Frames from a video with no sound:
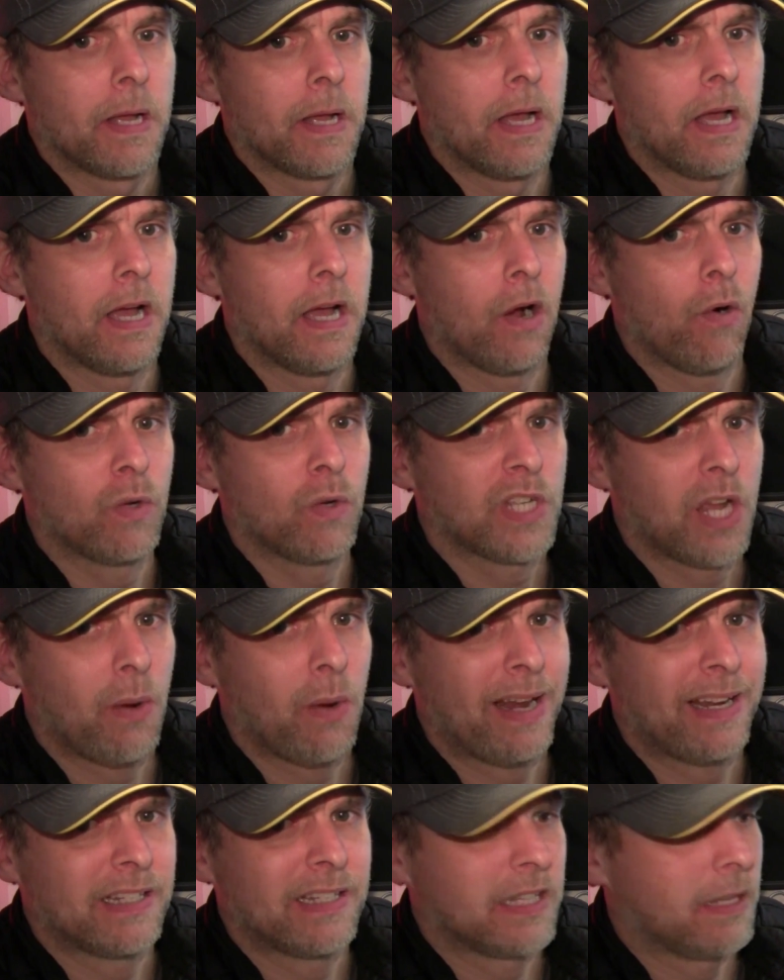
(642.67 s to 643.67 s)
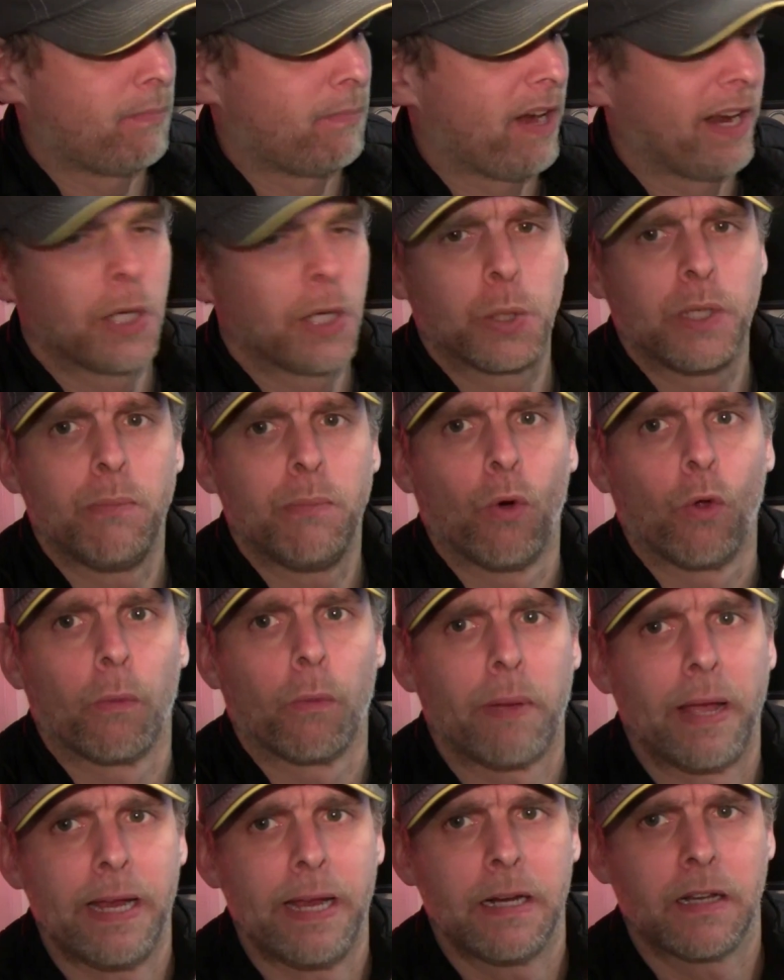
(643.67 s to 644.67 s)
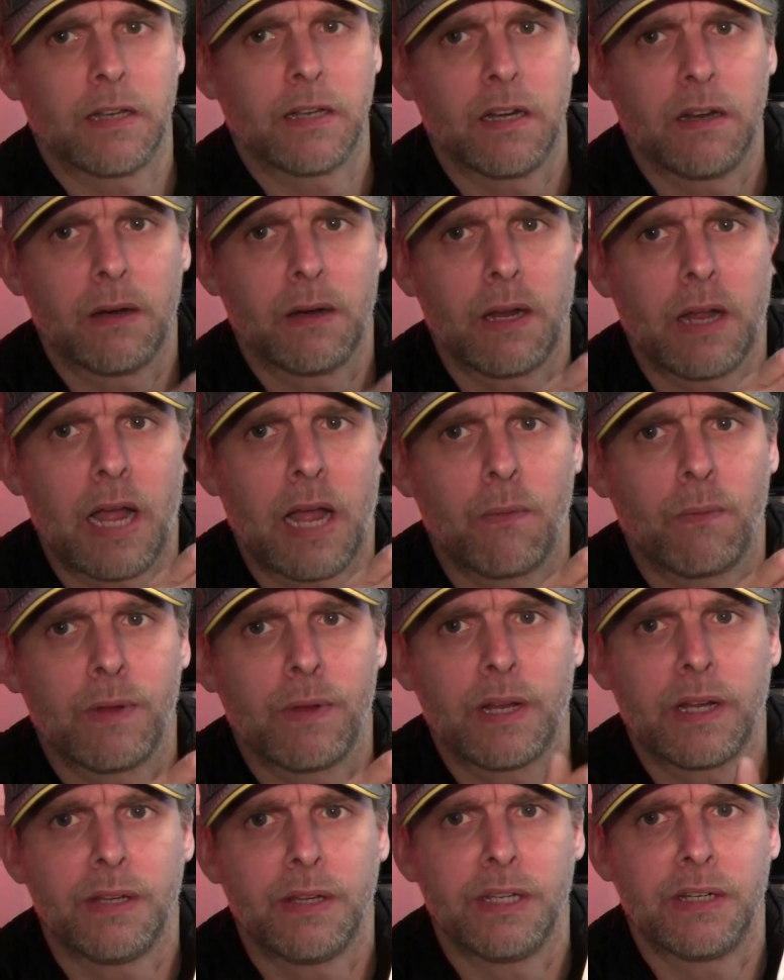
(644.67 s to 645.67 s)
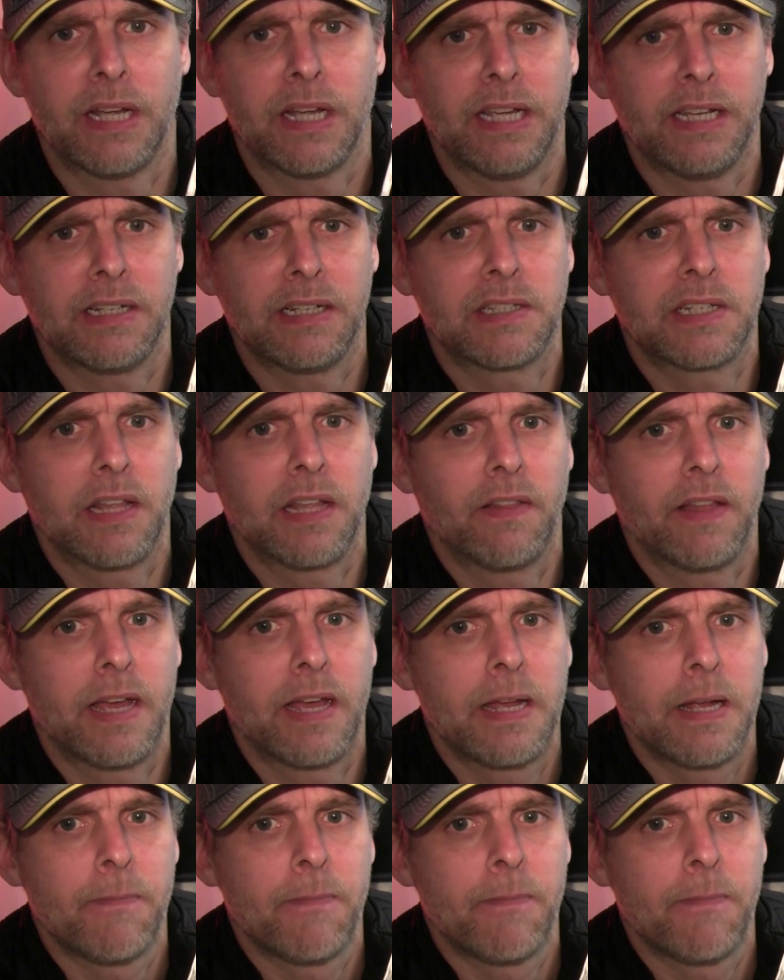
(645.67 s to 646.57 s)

Also added to the bracketry ball pain, I don't know how you can see up there,